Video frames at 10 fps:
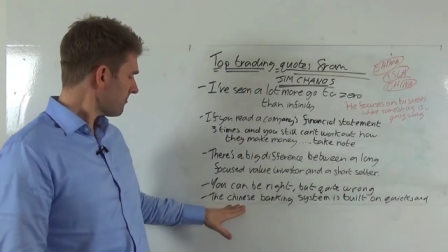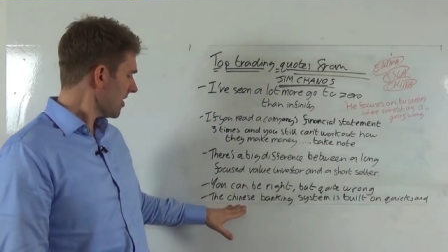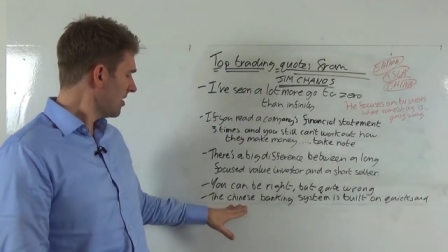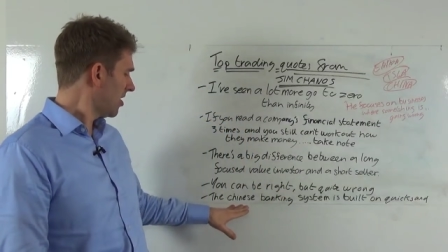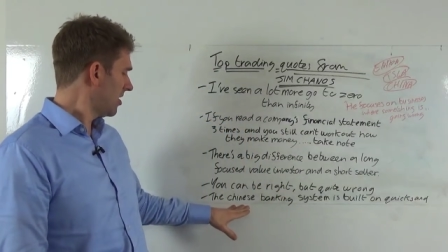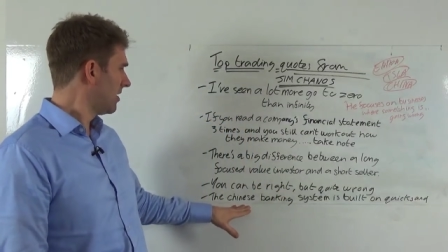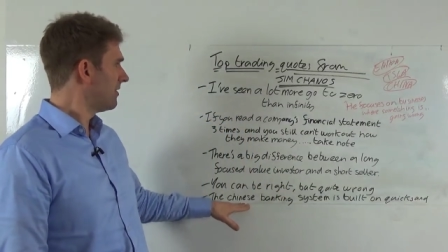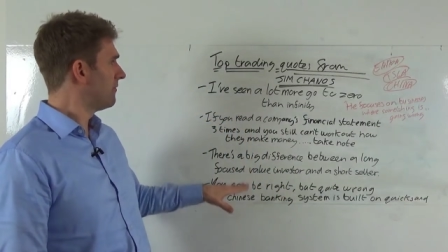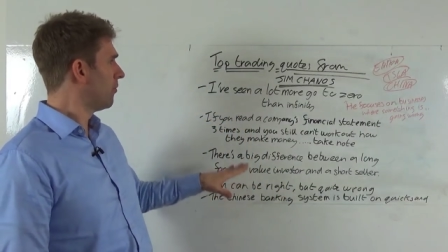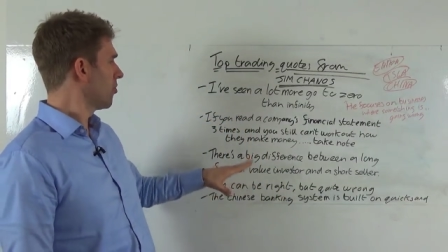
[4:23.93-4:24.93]

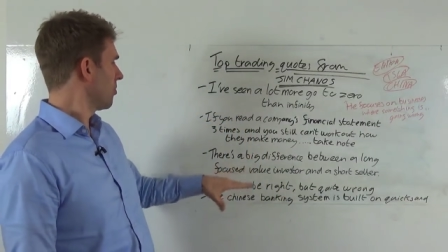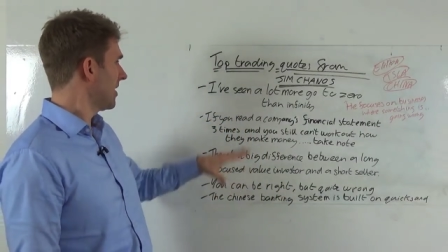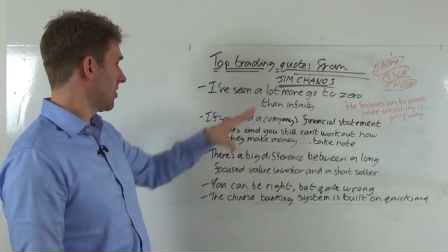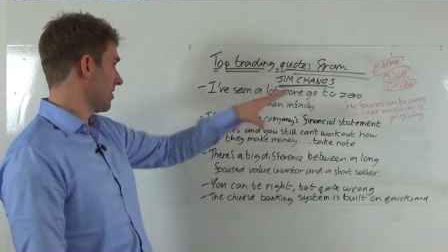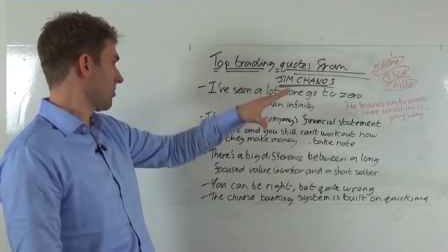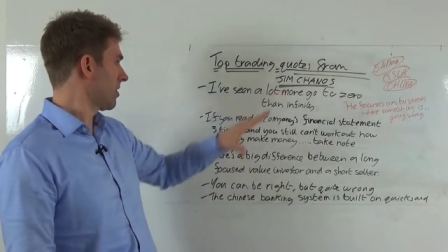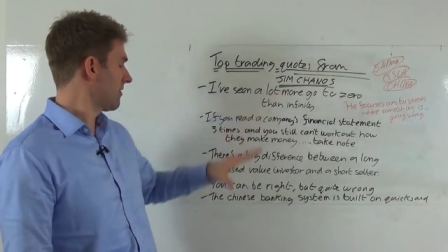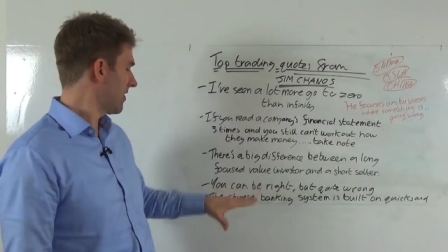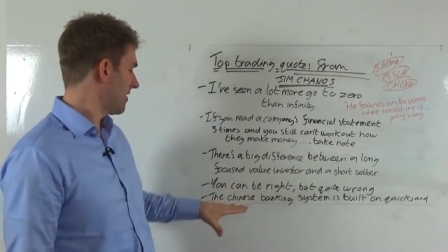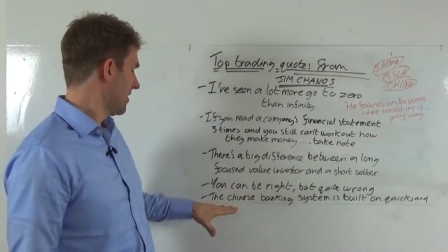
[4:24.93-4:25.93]
fourth one here, got another one
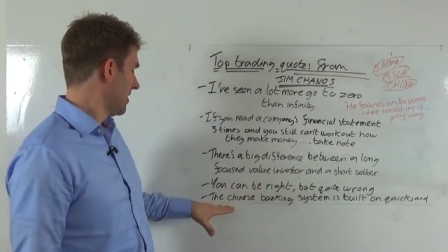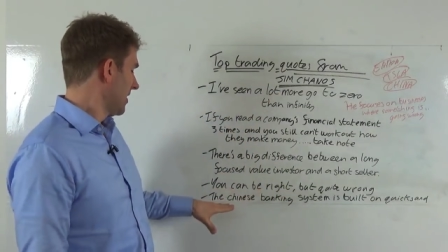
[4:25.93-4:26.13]
over there.